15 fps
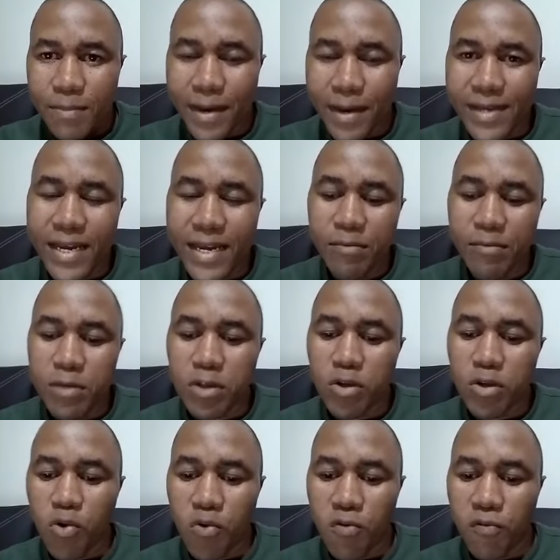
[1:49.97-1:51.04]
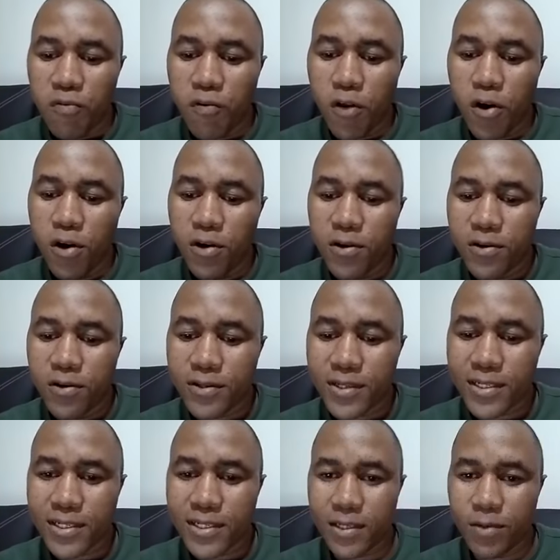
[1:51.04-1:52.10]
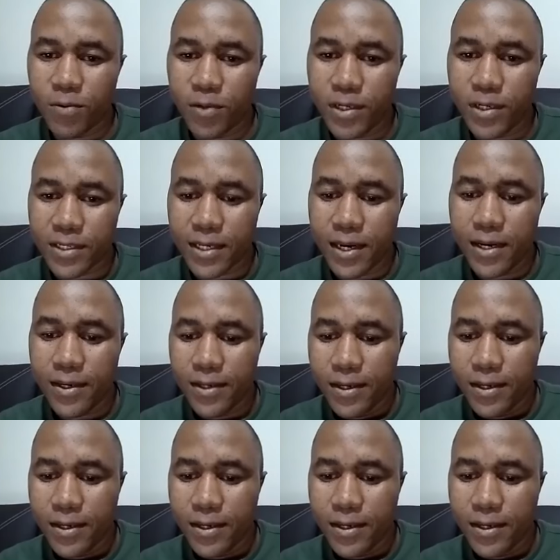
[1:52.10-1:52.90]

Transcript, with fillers: my name is Luvo Siwisa.